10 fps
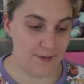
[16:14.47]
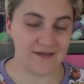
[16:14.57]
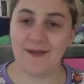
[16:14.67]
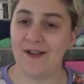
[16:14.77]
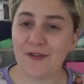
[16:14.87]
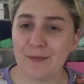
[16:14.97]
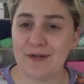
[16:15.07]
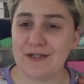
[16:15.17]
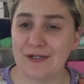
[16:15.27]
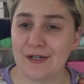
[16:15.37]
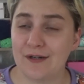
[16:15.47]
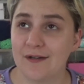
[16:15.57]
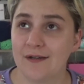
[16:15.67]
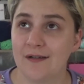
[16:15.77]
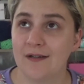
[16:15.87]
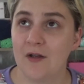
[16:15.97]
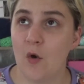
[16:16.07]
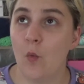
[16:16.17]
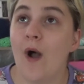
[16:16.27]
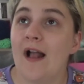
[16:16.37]
my other printer,
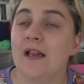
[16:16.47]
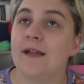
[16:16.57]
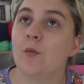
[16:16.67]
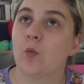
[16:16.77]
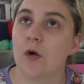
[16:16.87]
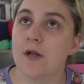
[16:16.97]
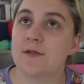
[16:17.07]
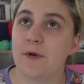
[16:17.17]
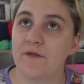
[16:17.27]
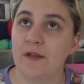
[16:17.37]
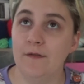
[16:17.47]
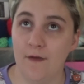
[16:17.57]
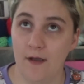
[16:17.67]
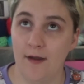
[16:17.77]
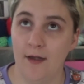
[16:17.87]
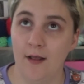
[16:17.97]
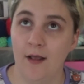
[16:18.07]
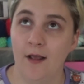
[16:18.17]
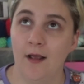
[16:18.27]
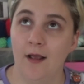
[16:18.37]
while it works perfectly fine,
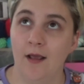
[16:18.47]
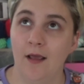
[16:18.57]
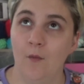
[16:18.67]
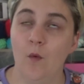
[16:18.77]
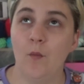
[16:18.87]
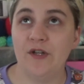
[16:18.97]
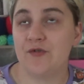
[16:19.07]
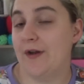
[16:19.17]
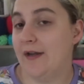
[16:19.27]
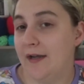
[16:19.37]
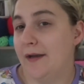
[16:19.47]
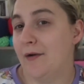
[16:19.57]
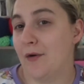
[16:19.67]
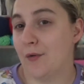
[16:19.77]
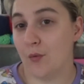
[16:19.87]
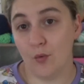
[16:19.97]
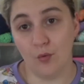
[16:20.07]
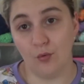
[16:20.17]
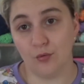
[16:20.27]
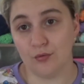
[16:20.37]
when we traded in our
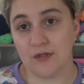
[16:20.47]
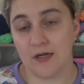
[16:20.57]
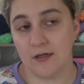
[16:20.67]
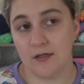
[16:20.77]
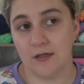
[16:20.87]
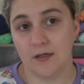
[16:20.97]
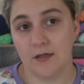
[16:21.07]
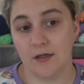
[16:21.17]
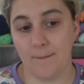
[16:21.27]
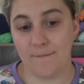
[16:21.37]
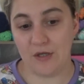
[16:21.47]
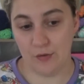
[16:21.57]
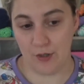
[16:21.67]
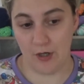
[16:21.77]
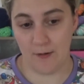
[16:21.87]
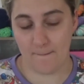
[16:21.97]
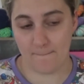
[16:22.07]
old computer